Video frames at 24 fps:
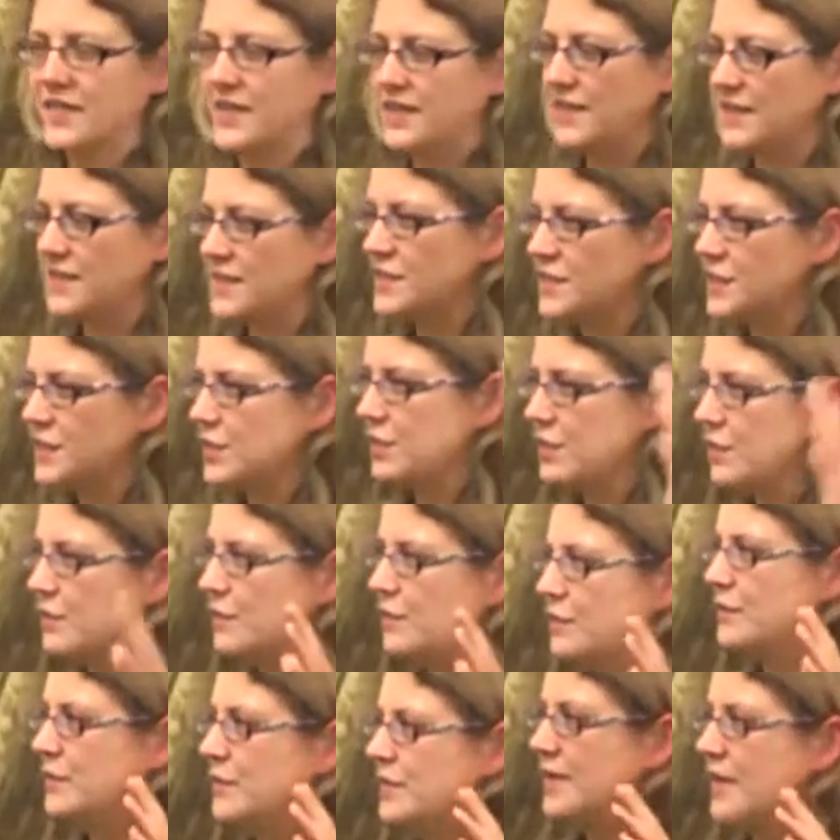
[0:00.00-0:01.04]
these
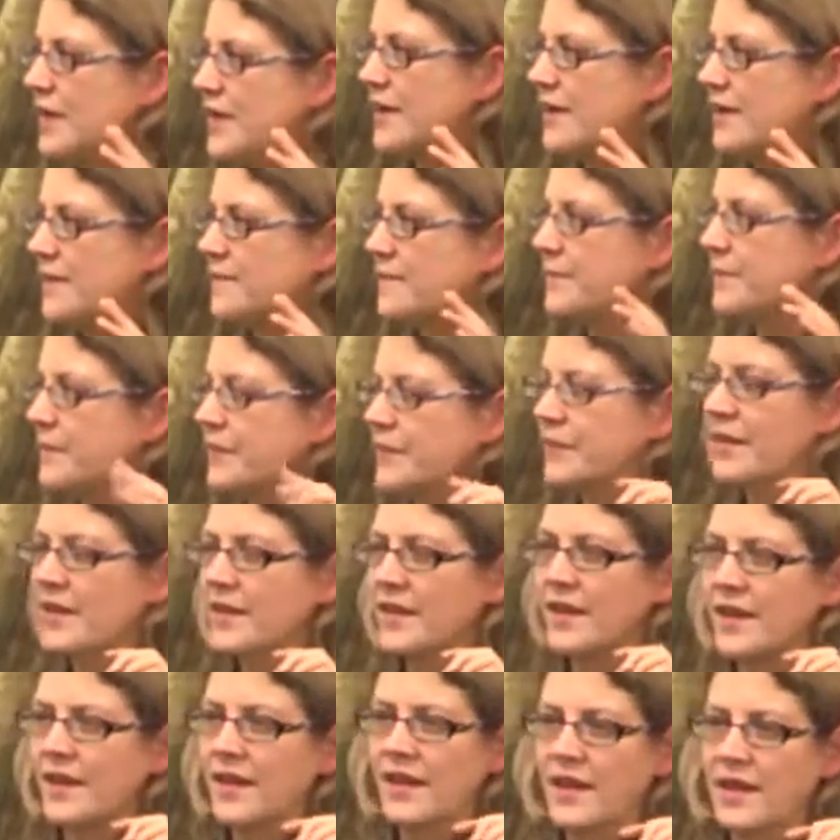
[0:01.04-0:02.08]
two,
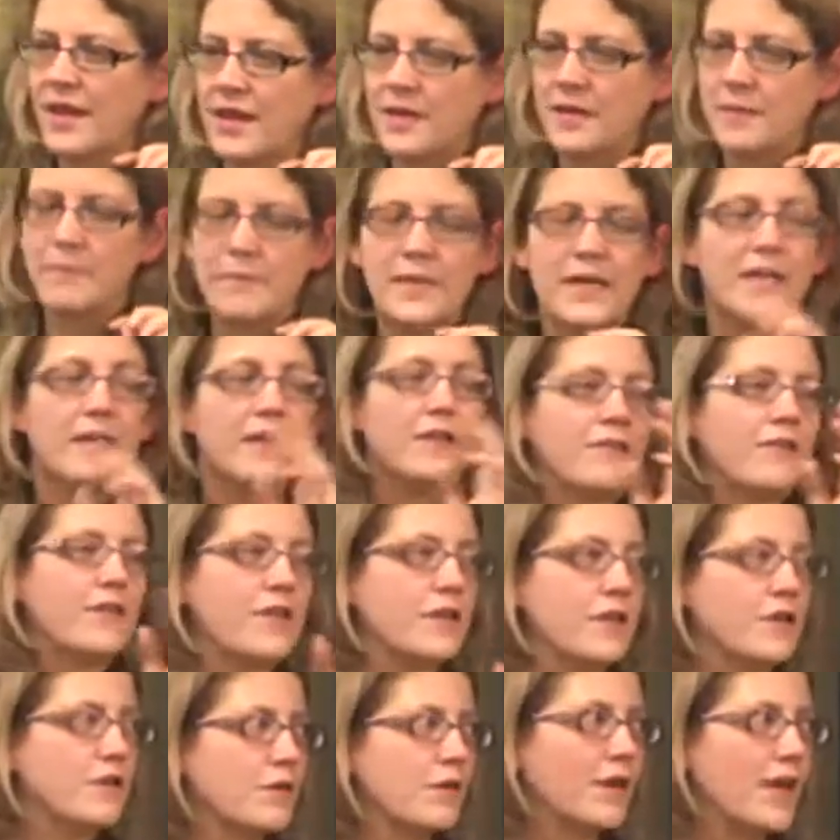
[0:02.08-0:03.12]
middle of
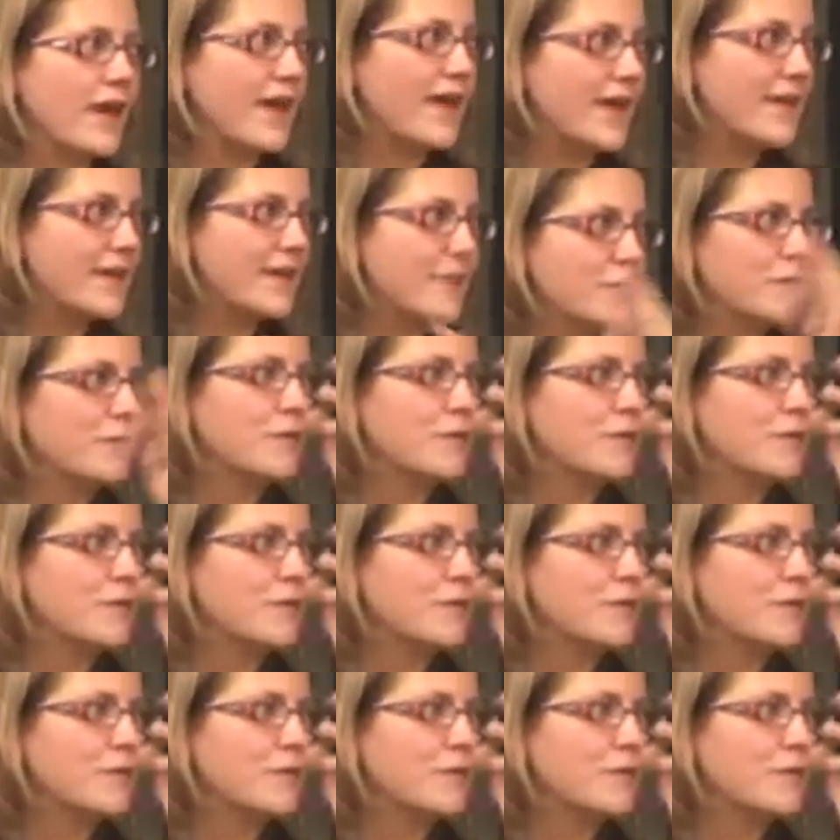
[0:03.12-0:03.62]
the UK,